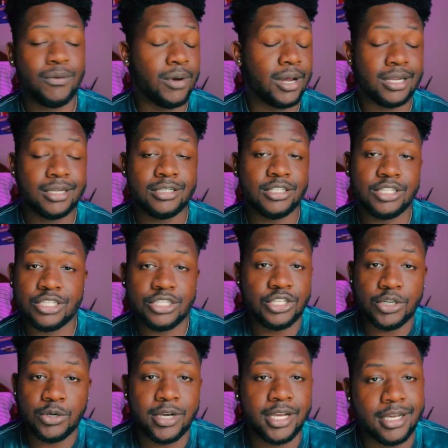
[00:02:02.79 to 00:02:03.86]
you wanted to just
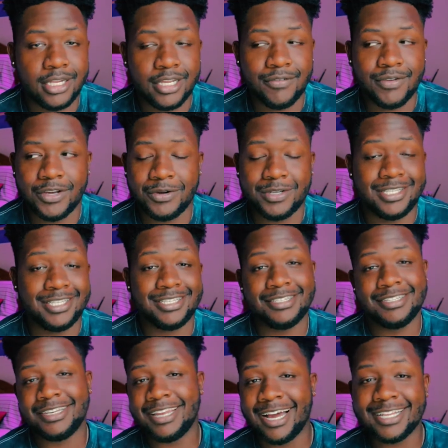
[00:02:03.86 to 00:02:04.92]
do it, even though it's
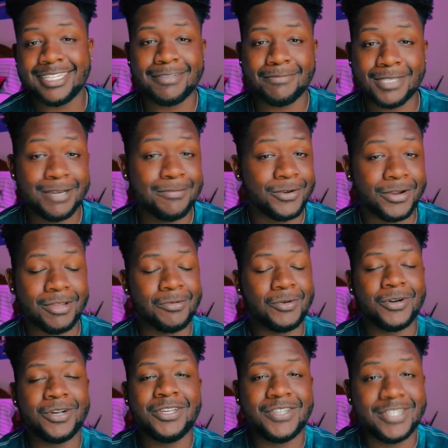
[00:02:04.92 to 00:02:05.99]
not September
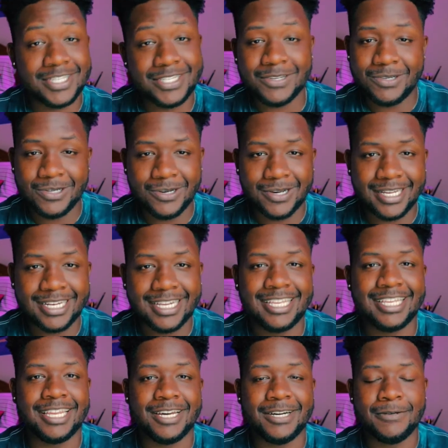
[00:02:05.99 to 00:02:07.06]
anymore, you can still do it,
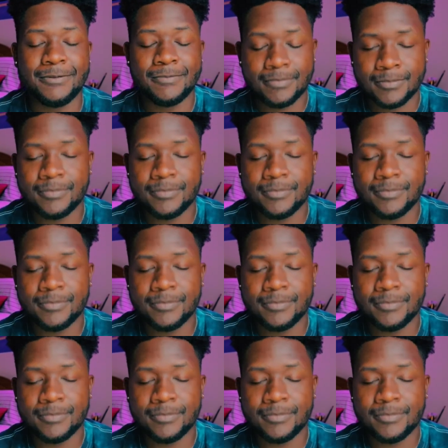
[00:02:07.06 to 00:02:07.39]
you know?